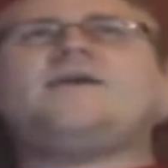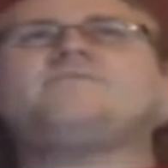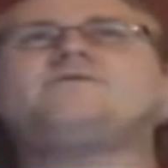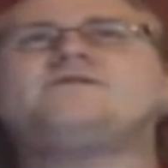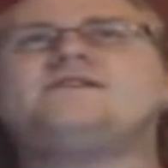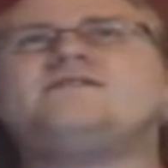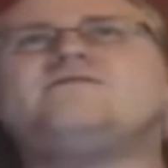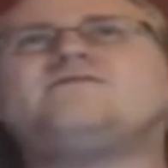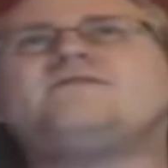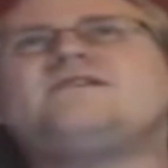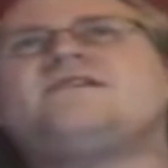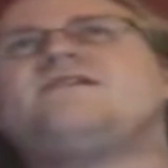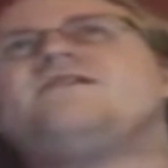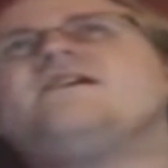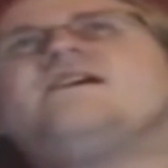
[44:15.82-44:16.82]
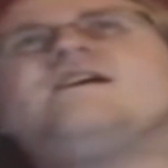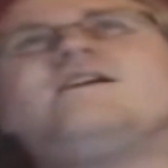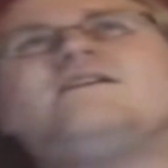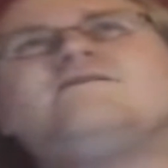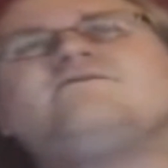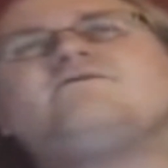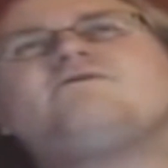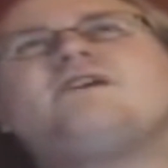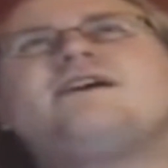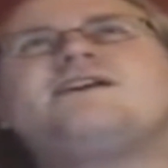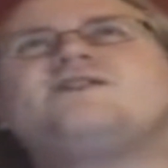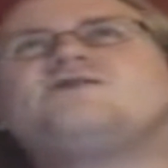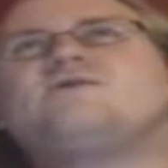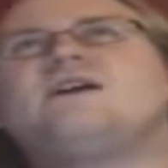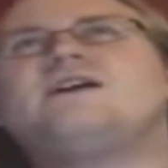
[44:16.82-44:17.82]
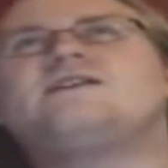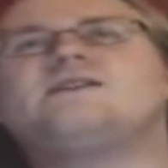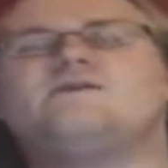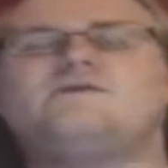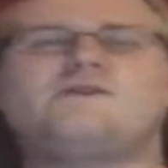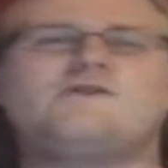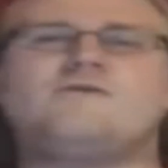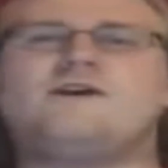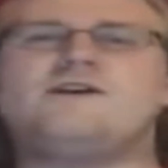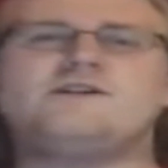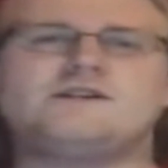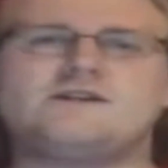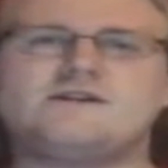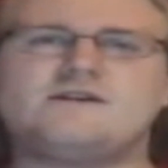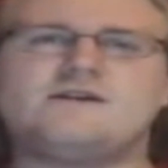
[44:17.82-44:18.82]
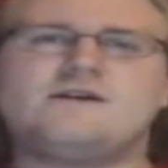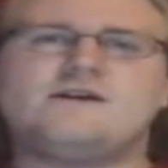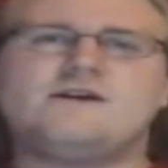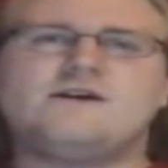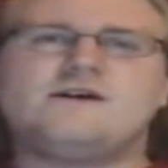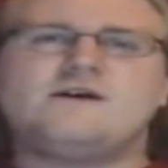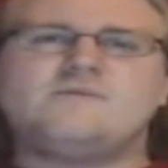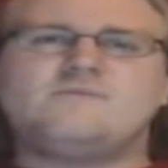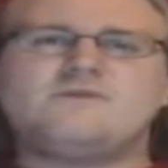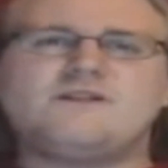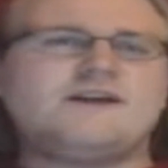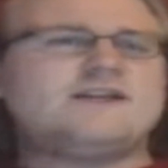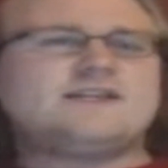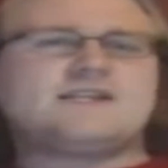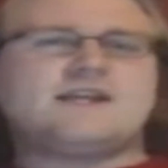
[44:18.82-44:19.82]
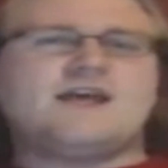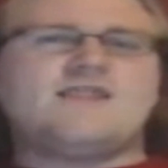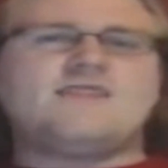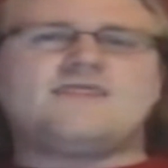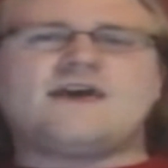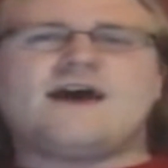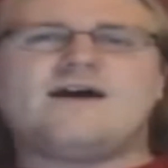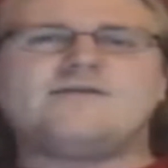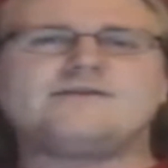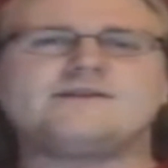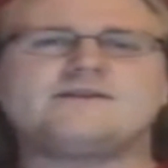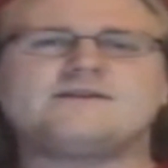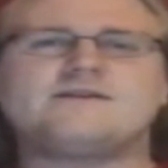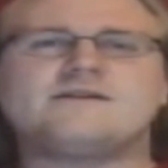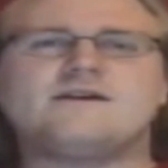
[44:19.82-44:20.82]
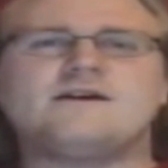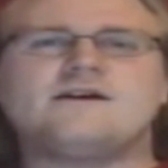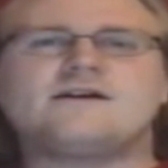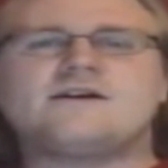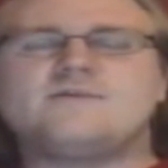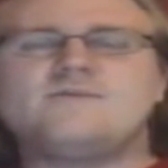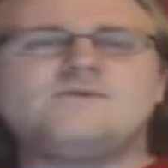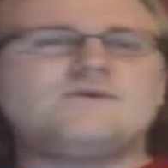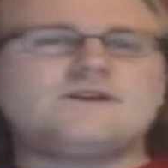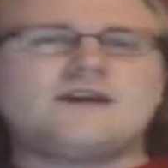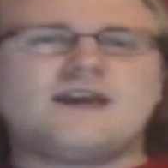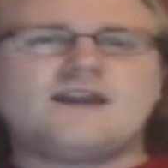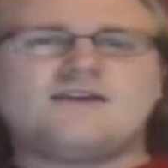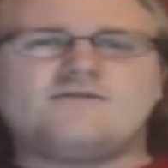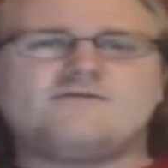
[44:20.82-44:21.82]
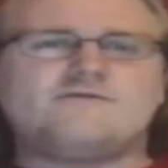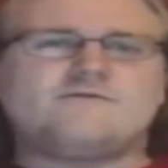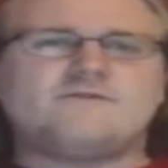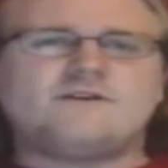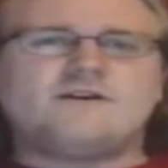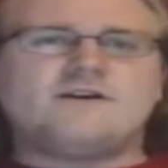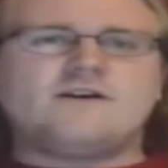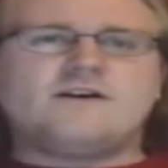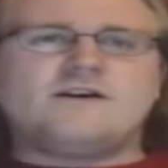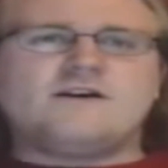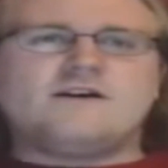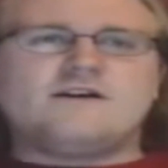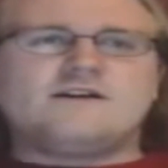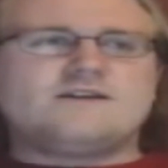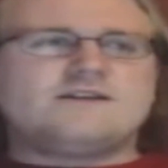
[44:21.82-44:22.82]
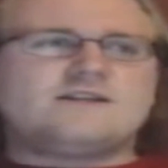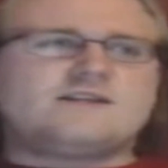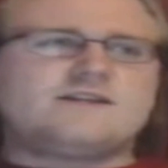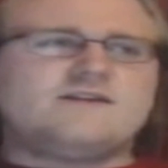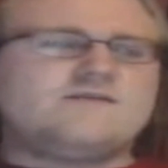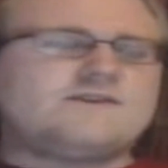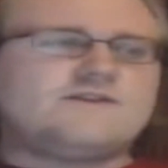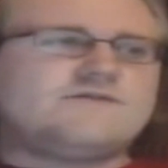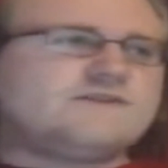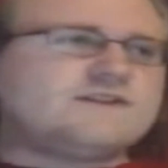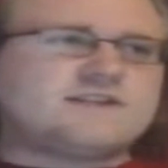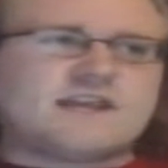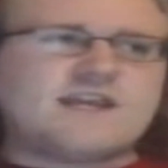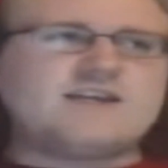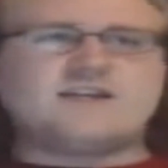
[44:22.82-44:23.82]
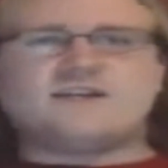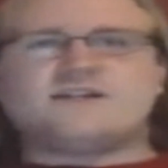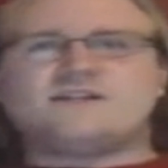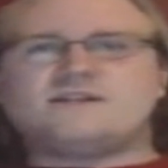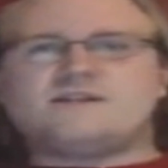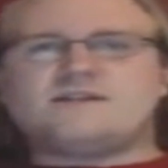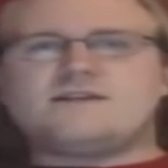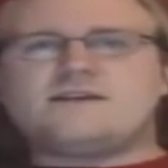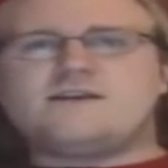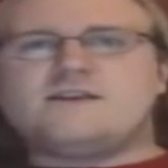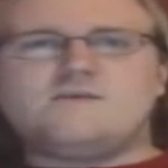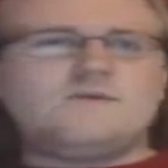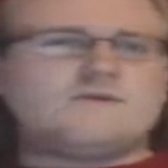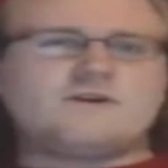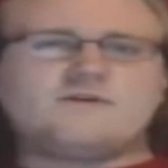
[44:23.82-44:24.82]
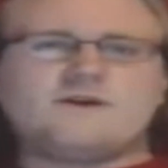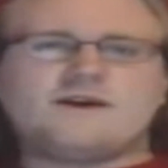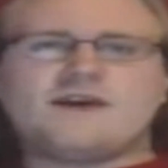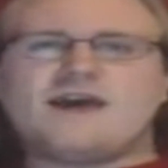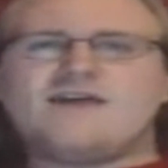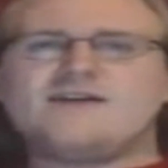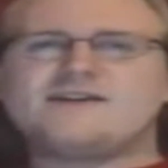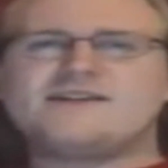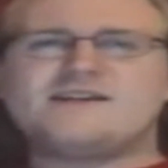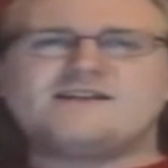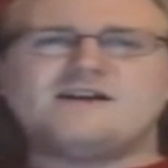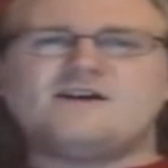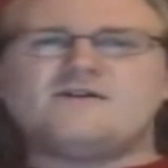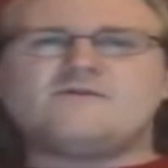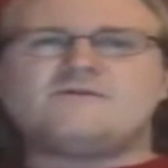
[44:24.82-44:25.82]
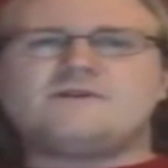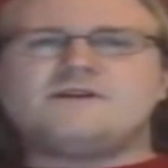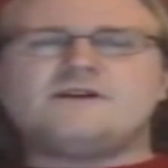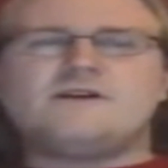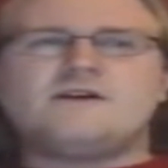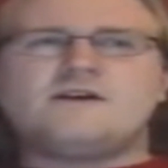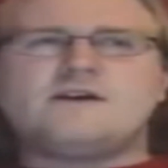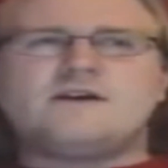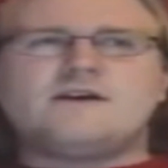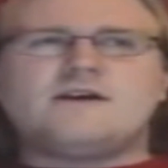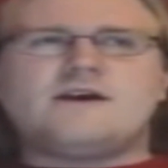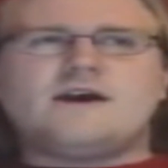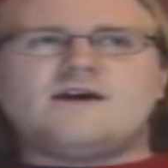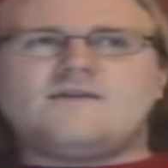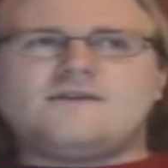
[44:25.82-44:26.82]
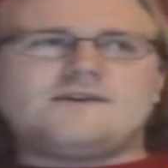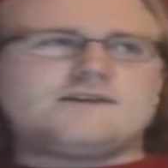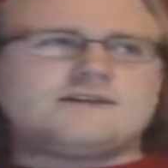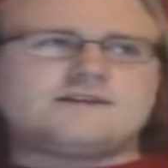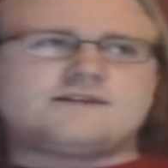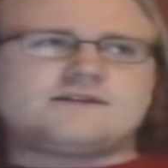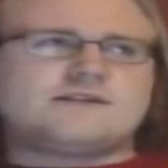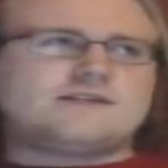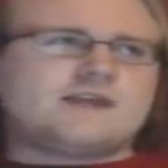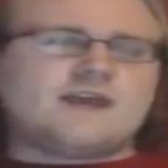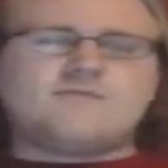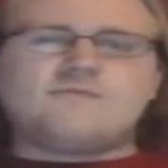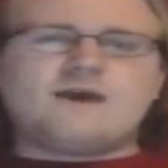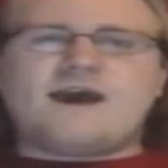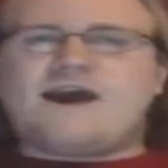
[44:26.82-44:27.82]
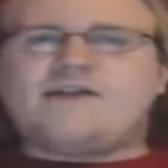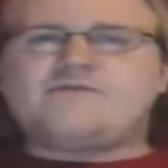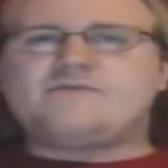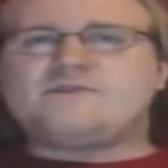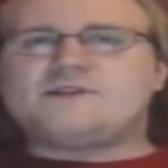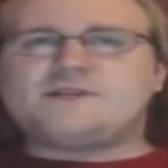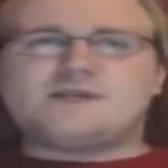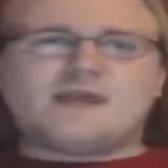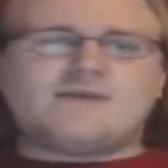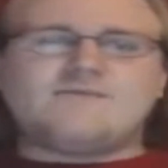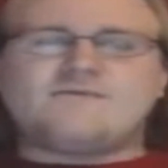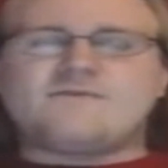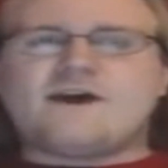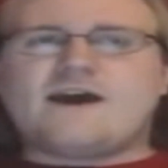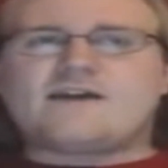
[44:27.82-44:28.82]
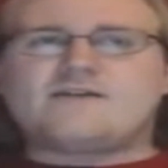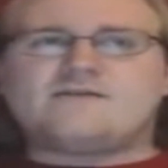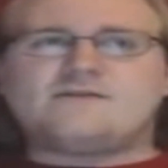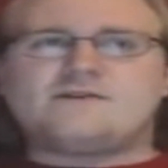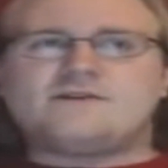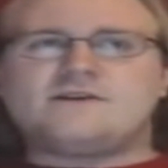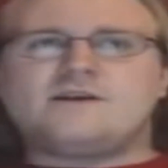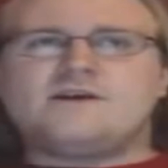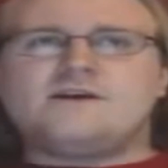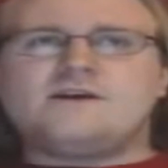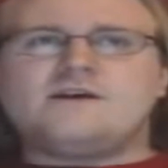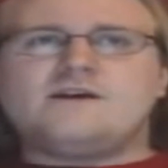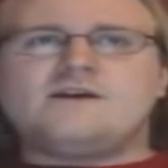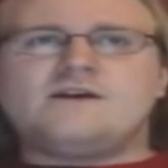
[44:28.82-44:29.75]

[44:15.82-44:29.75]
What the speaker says: I believe that Frank Drake's own equation placed 10,000 communicative civilizations in the Milky Way galaxy alone. And this is the same math with the same factors,